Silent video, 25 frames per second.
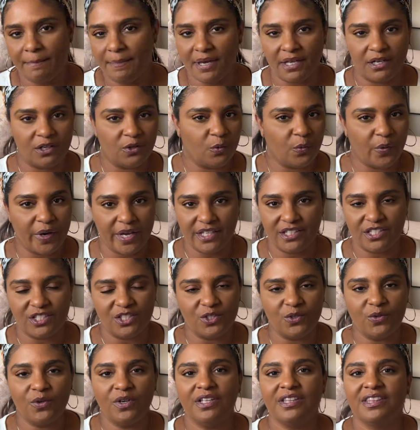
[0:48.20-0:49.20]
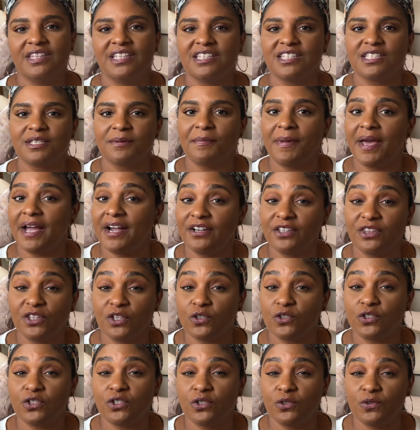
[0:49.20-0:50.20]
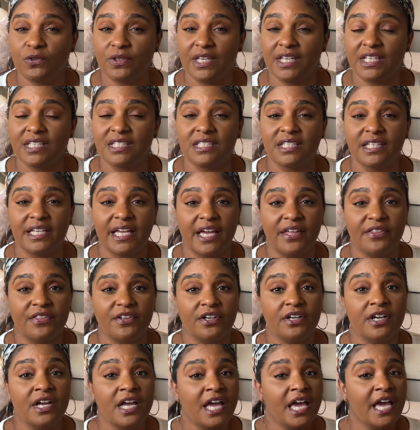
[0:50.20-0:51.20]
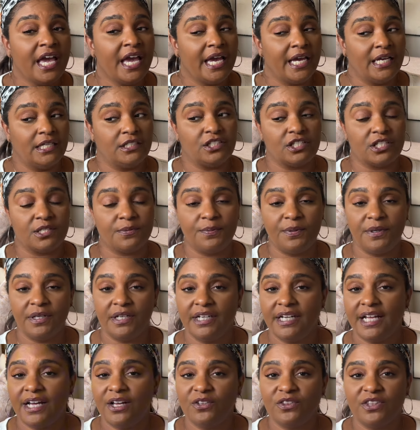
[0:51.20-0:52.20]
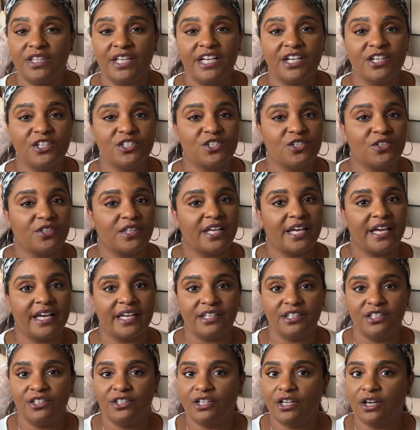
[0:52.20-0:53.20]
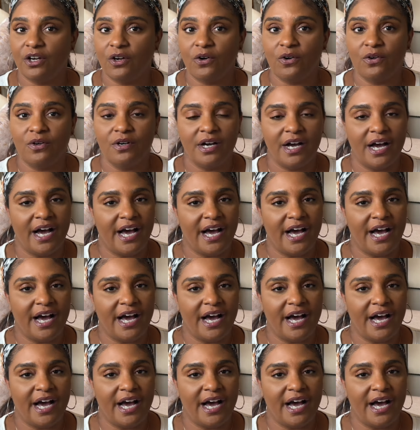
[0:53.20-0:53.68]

better way to do it than to marry those two things together and just put it out there so that, you know,